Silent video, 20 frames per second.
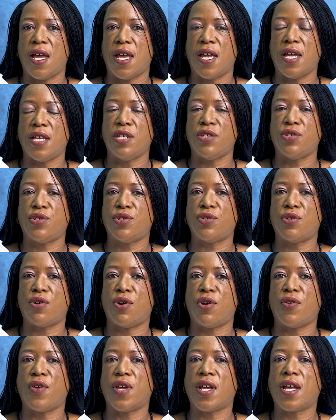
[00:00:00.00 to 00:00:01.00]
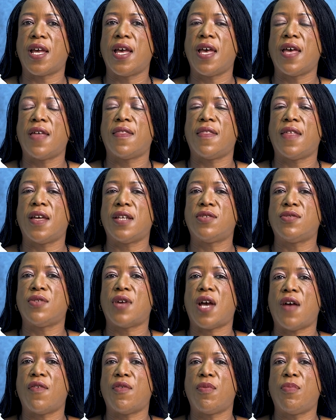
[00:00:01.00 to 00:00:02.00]
in ensuring that you
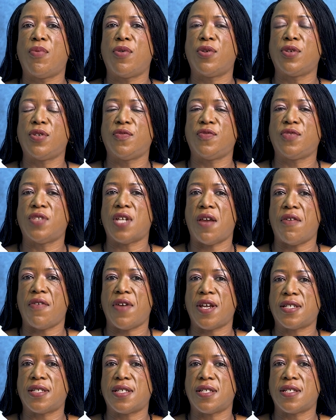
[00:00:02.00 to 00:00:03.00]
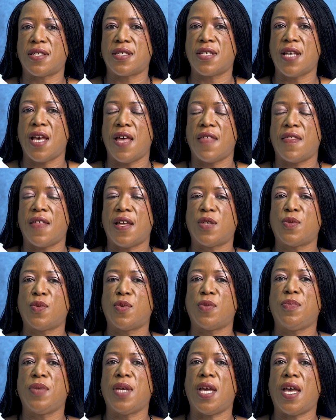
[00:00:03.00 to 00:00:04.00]
have a board of directors that
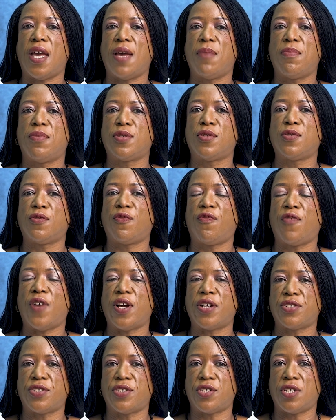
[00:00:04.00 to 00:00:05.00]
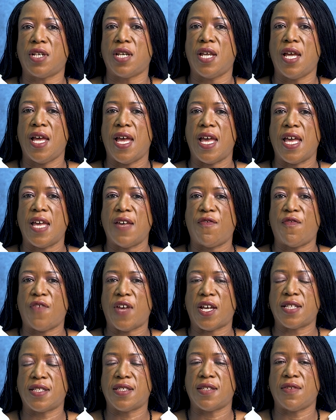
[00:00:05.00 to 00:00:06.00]
will be able to function
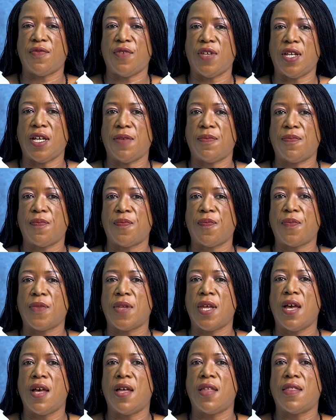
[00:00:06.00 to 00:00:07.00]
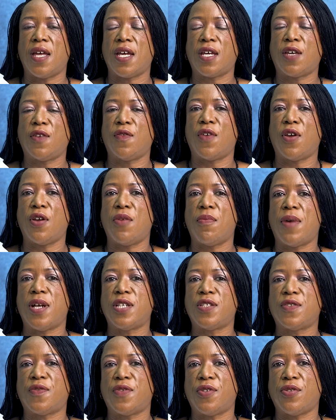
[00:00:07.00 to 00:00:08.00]
effectively. Thank you very
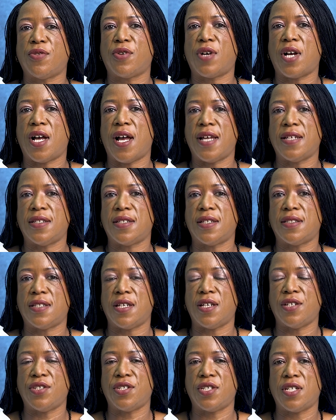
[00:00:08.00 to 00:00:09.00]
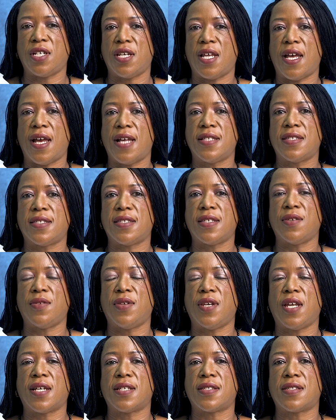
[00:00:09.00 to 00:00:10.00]
much for your kind attention, and see you
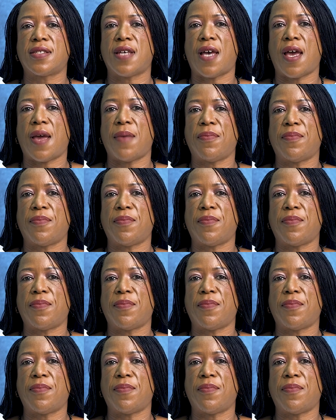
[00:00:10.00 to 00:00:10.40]
next time.